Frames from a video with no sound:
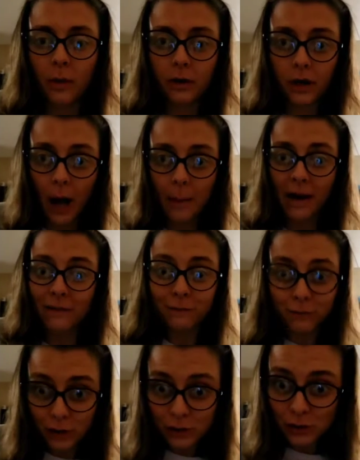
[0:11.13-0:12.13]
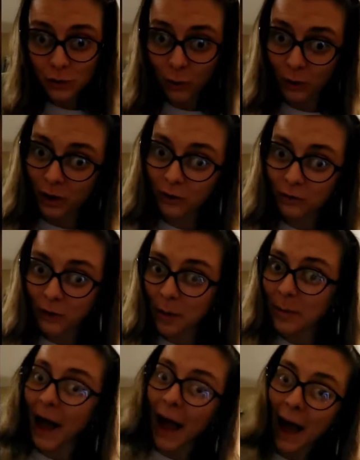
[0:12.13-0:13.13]
got my first order
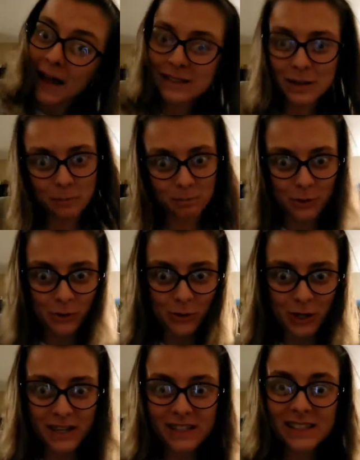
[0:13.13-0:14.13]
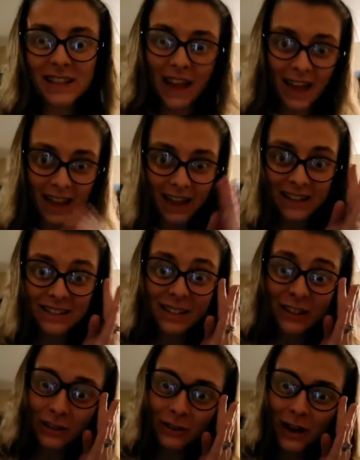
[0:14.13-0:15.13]
from @Bougies, and
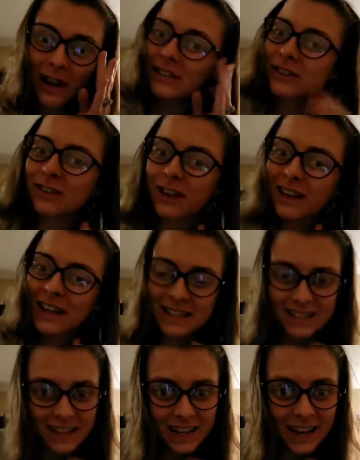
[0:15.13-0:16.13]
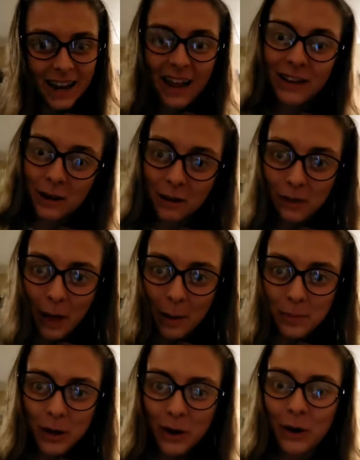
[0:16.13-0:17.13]
you guys are lucky to get a
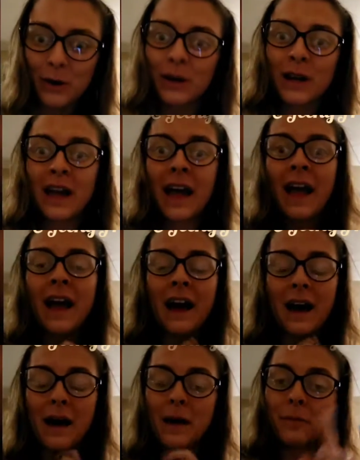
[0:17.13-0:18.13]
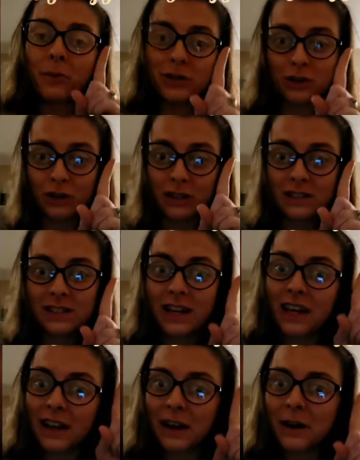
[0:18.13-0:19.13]
collab code, which you can see
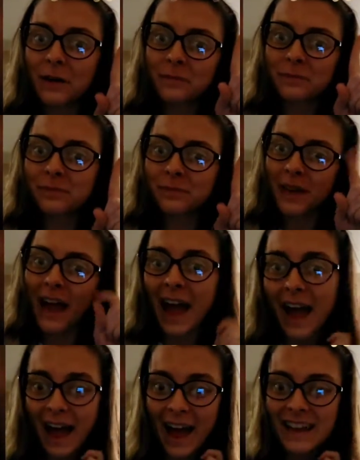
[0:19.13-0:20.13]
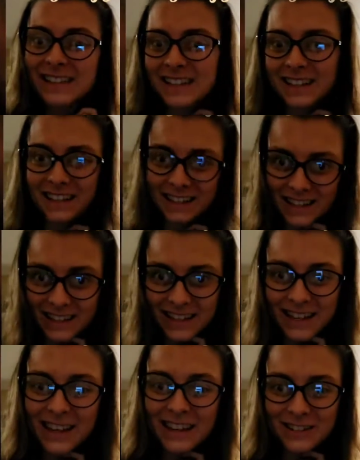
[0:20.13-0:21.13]
here,
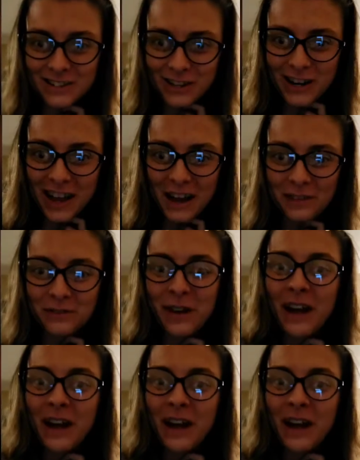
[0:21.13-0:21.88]
@GeekyGF,